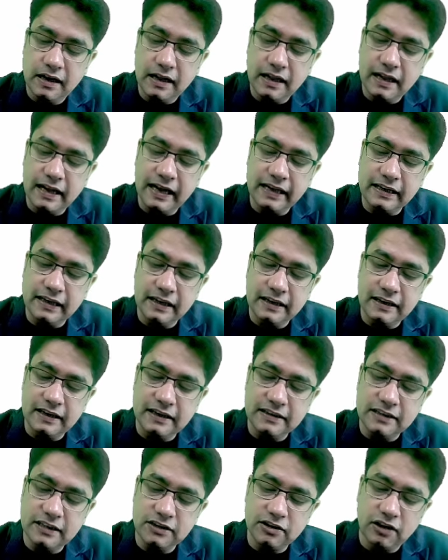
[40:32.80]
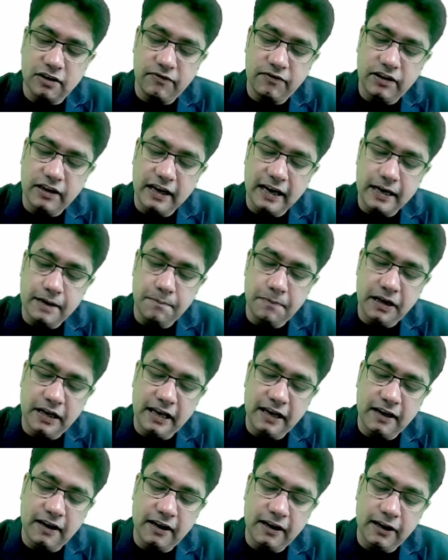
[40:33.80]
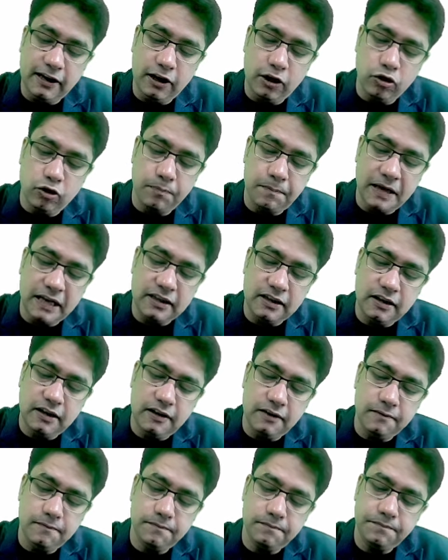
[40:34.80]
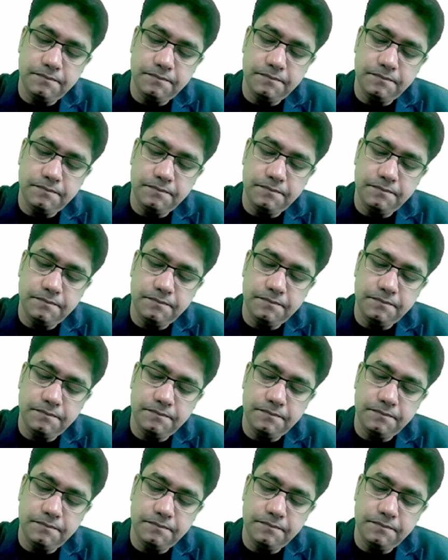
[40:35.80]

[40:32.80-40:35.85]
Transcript: like in cases of diabetic retinopathy